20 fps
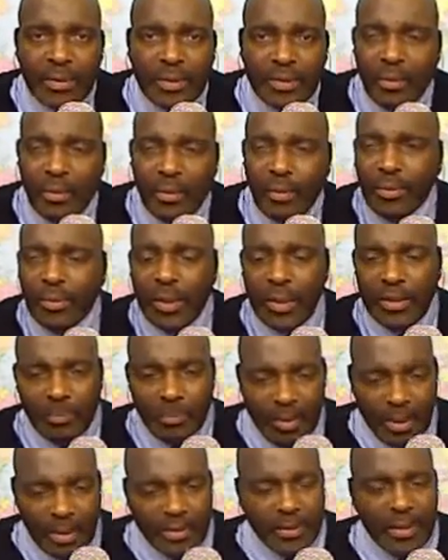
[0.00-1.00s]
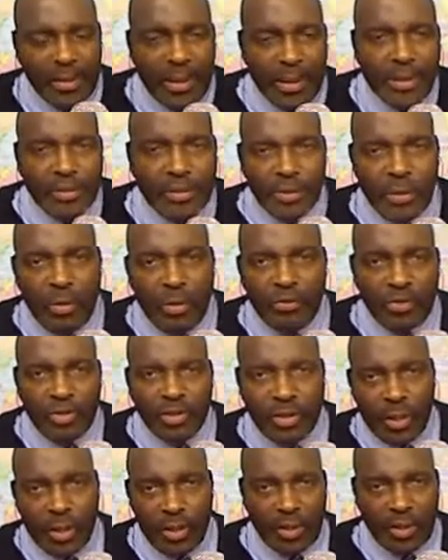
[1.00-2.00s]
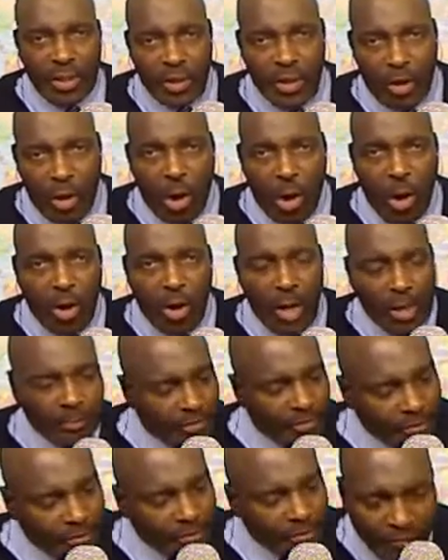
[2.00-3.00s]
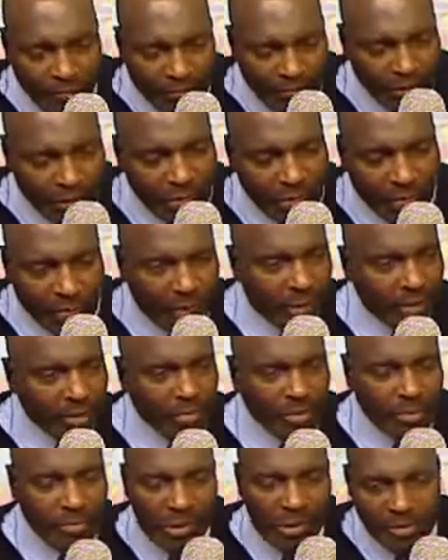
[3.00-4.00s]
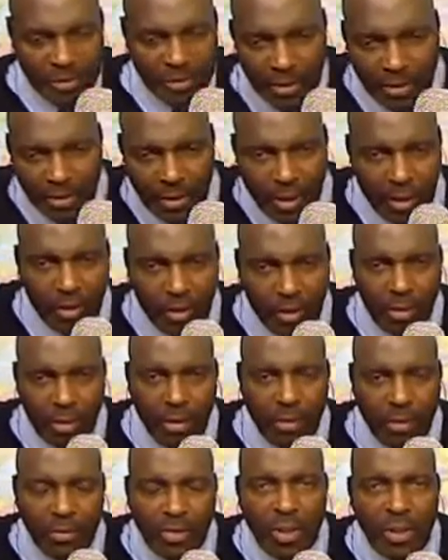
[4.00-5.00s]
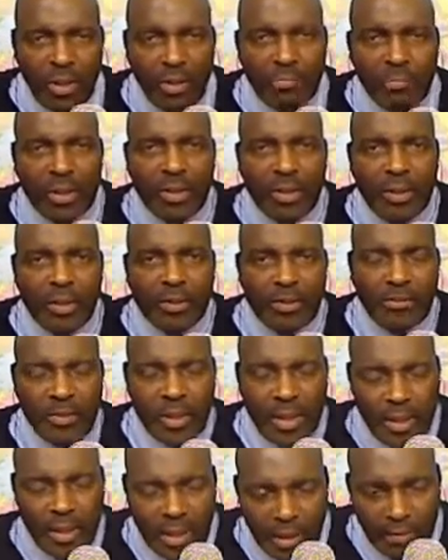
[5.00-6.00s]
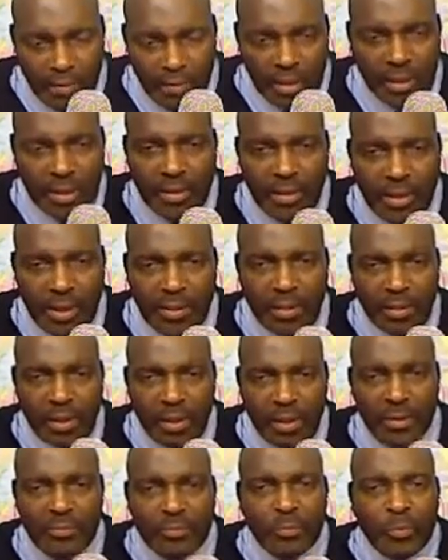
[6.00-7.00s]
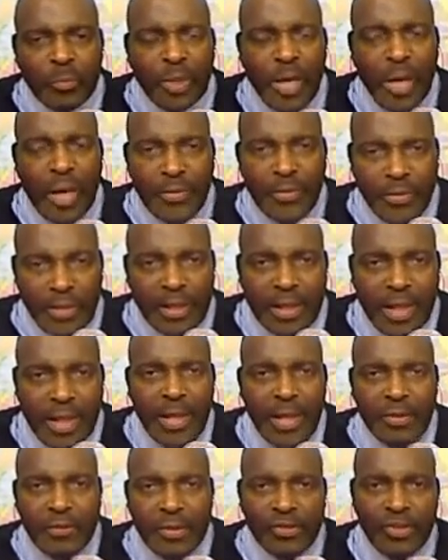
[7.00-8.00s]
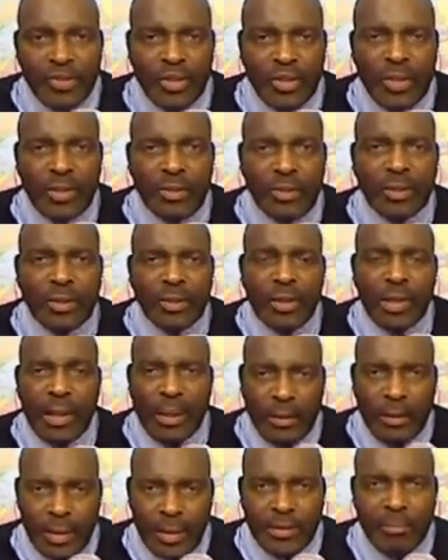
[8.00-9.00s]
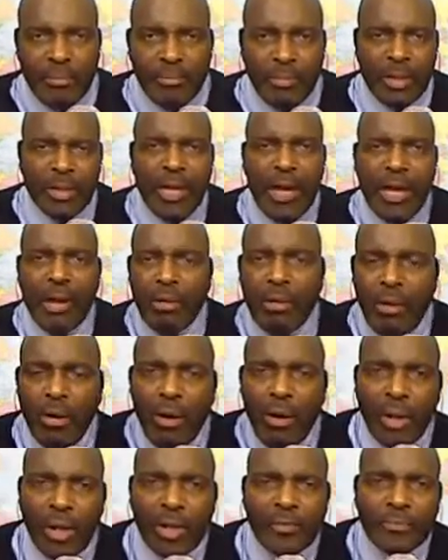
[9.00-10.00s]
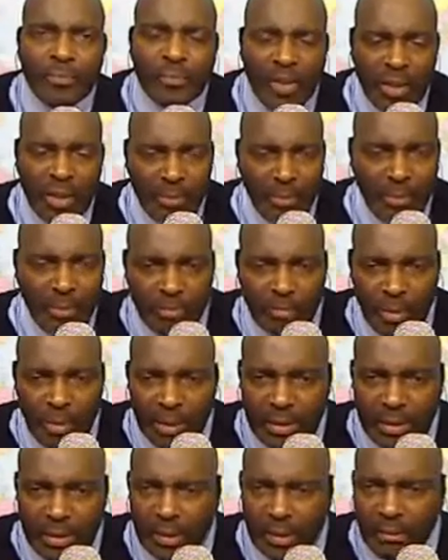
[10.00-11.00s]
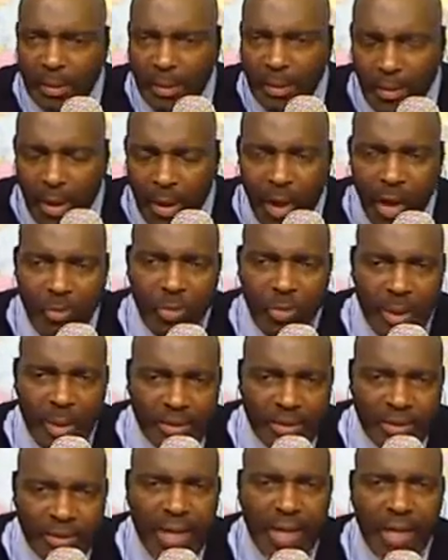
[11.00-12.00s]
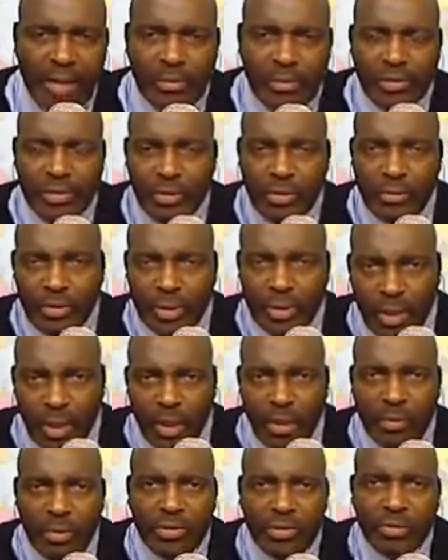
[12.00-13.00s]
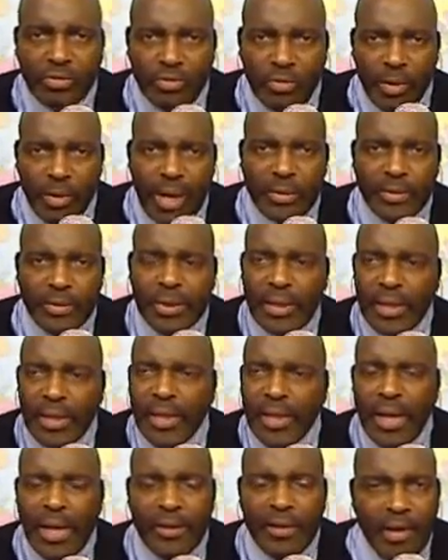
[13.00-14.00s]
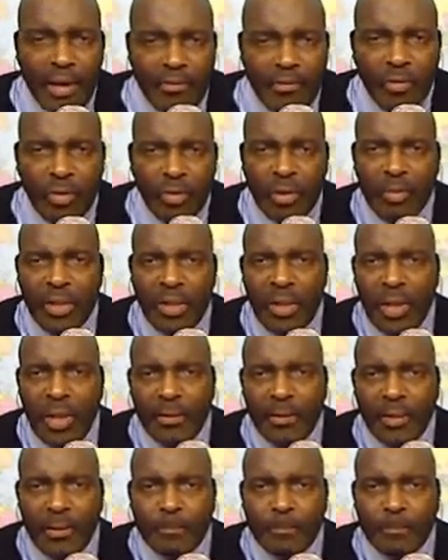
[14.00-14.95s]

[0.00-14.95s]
So it's best that I don't start at all. I'm fearful. I don't want to be near alcohol, because if I ever get a taste of it, I think I have the gene. I'll end up being an alcoholic. And it was my mom or my dad. It was so terrible, so tragic. I never want to be like